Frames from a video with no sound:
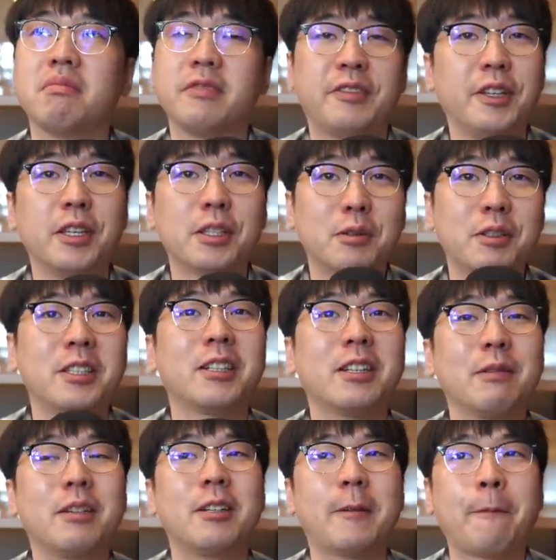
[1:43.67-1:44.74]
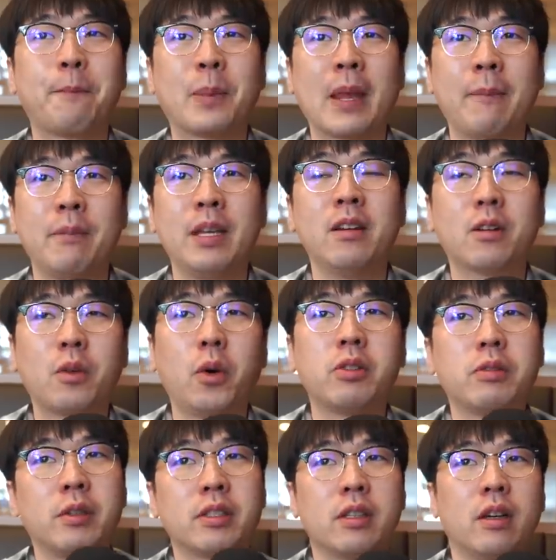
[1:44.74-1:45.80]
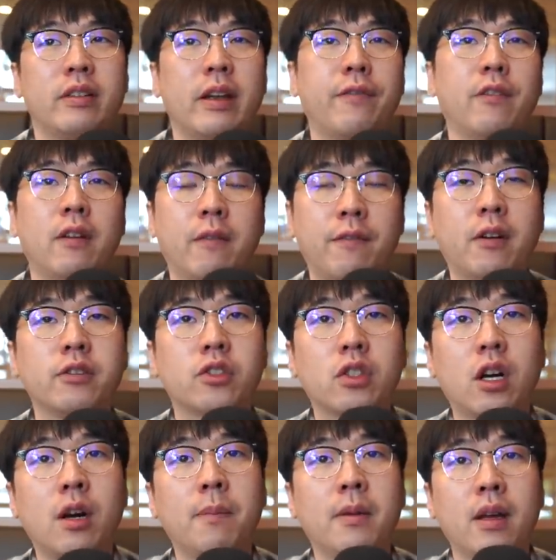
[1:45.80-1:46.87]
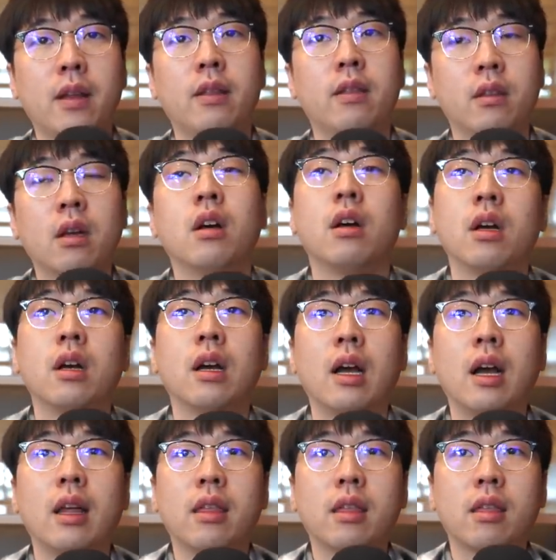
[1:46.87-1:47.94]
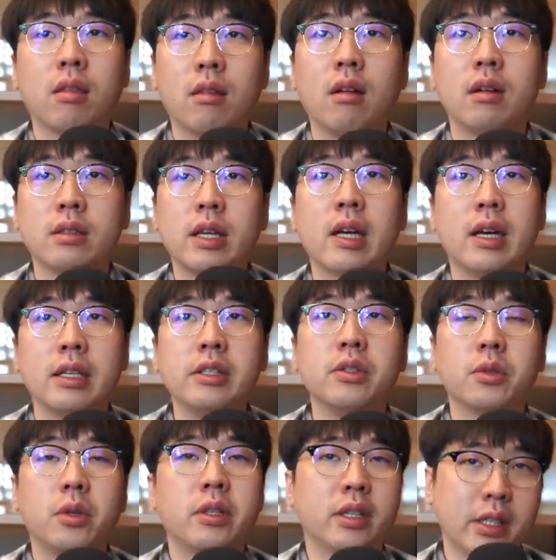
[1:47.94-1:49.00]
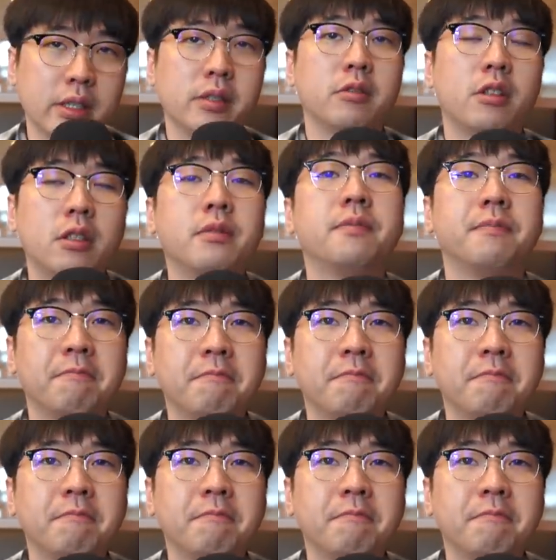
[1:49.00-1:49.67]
feels weird, but being a coach was uh, definitely a fun job, and I, th I think I enjoyed it as well.